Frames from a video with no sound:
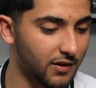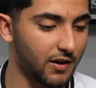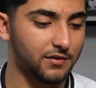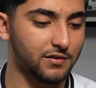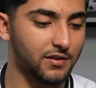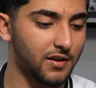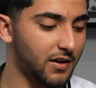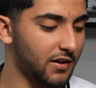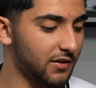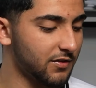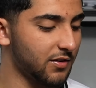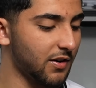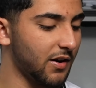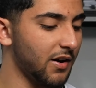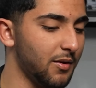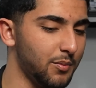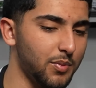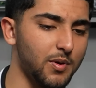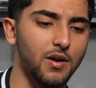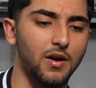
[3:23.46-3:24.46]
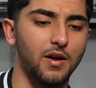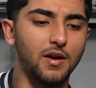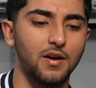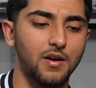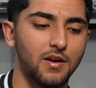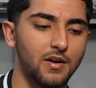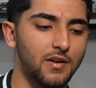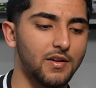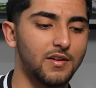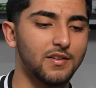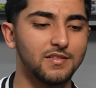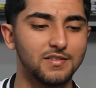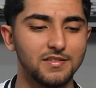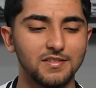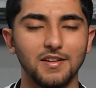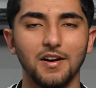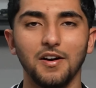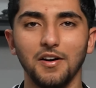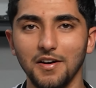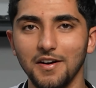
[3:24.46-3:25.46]
Size large, I bet.
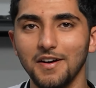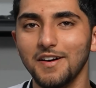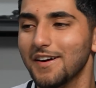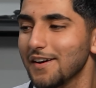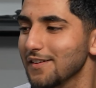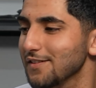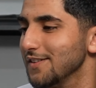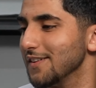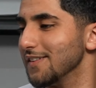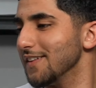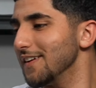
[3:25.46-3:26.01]
All right, I see